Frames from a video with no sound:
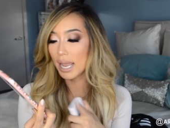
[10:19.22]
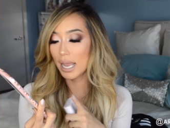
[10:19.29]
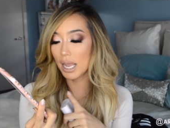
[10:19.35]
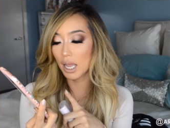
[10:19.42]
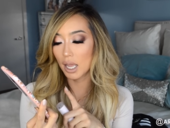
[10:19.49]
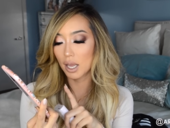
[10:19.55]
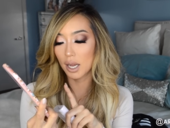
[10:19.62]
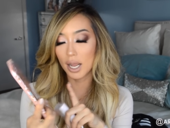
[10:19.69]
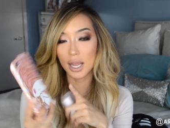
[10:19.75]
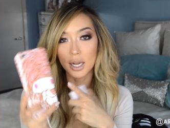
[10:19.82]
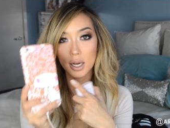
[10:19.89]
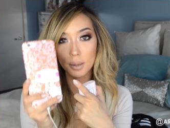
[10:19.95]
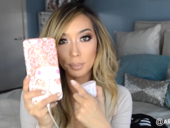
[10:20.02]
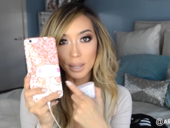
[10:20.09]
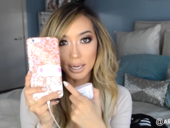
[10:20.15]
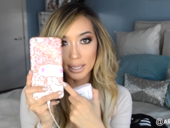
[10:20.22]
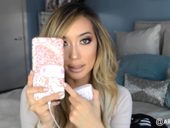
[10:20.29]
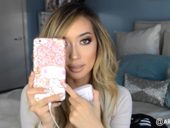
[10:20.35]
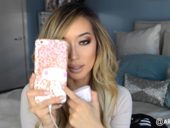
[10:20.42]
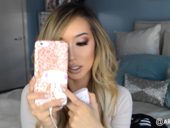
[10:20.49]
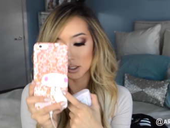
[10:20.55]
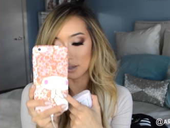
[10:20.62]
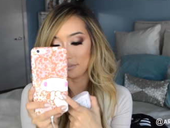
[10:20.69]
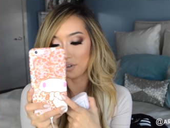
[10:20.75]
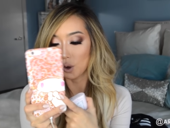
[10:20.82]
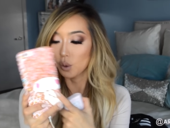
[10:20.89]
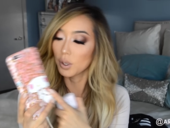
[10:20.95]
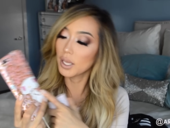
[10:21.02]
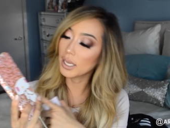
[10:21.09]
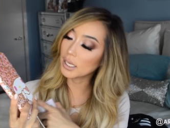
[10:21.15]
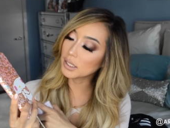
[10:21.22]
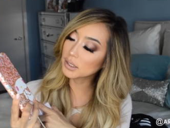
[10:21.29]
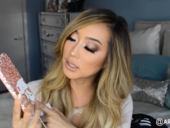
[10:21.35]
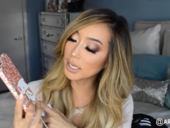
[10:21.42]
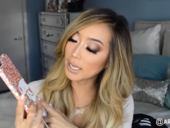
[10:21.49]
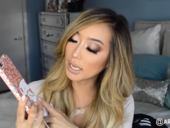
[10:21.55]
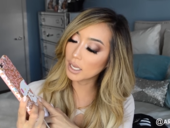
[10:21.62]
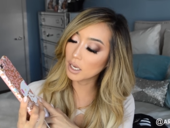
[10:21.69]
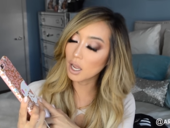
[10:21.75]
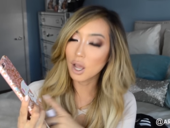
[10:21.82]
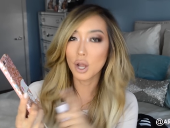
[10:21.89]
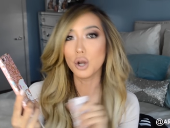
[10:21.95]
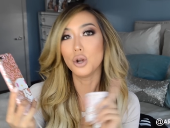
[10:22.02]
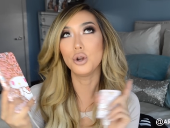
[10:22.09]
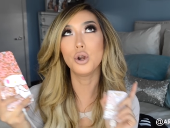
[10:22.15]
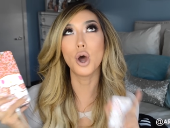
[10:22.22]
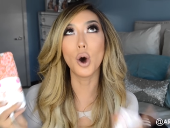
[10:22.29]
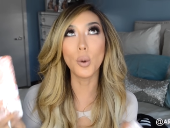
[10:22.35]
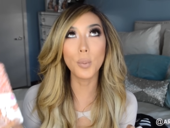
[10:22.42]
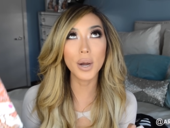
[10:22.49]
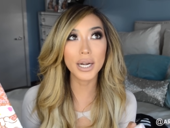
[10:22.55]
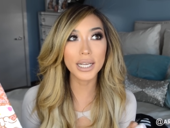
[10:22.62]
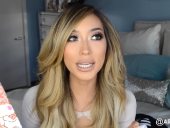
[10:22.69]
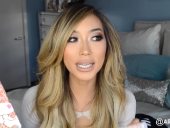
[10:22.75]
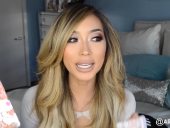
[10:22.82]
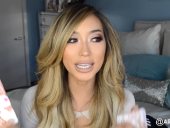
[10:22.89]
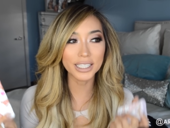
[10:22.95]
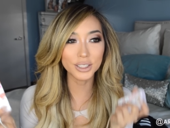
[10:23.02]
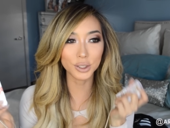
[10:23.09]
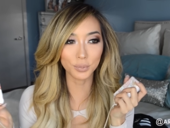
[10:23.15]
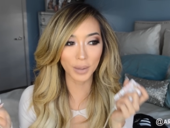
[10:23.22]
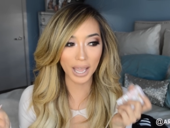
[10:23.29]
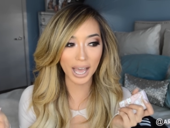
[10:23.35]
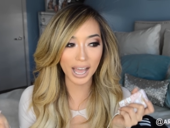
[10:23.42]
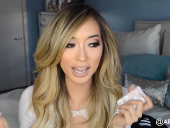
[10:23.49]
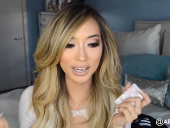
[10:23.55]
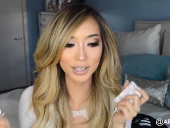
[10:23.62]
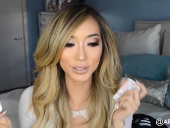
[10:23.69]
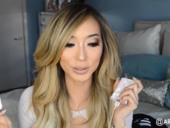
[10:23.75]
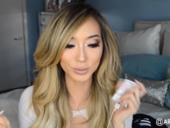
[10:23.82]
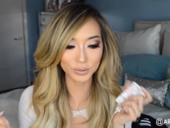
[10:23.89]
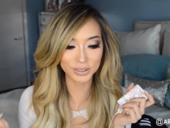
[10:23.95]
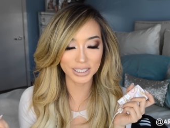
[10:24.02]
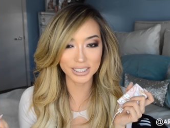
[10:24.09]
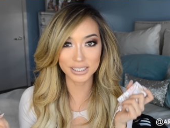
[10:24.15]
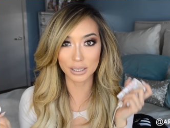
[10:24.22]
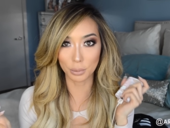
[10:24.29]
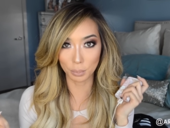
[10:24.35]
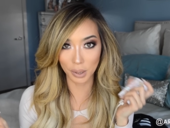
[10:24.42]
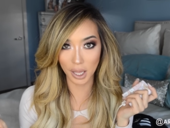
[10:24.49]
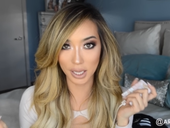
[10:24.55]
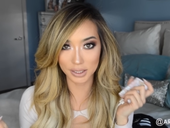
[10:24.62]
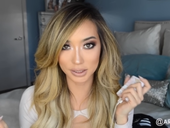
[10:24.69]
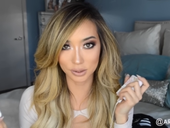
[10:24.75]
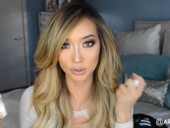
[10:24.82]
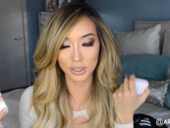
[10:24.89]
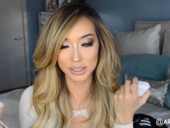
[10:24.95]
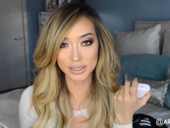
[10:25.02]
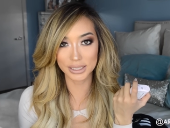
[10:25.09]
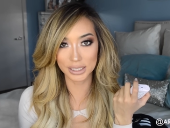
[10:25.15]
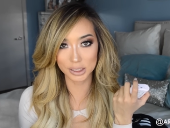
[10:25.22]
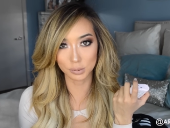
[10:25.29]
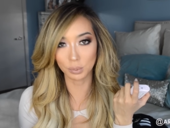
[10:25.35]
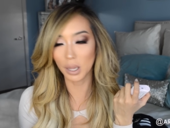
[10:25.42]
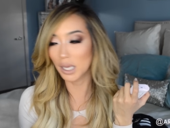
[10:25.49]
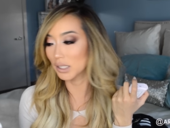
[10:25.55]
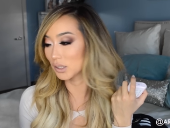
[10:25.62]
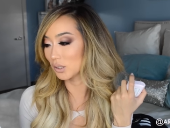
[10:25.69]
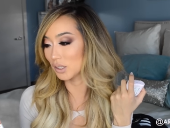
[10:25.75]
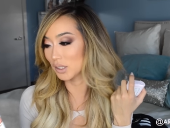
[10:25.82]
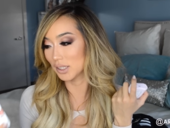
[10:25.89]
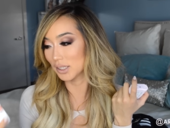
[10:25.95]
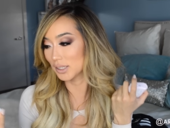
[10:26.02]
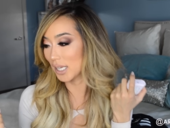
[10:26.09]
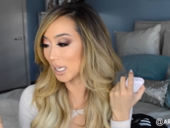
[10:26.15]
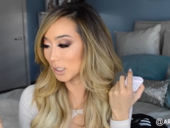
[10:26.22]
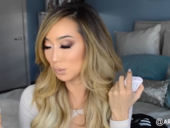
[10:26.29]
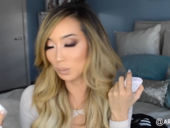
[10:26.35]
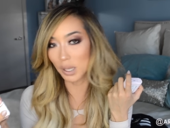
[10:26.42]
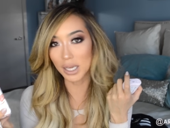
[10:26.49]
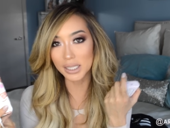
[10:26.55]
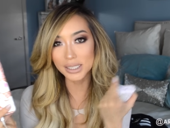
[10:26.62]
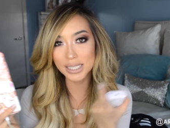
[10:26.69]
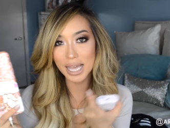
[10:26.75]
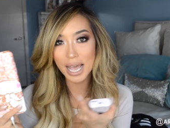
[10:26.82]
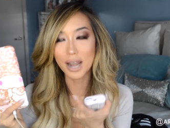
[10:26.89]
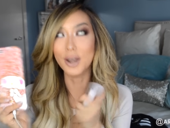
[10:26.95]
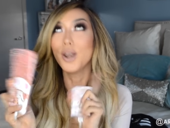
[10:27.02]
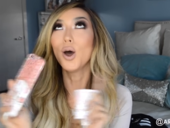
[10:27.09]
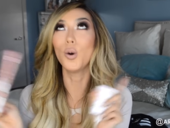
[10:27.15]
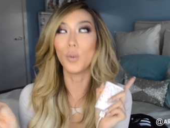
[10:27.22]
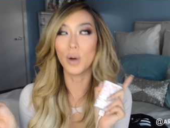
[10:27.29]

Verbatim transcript: And I ended up getting this phone case and nobody in Japan uses the Plus or the 6 Plus or the 6S Plus. No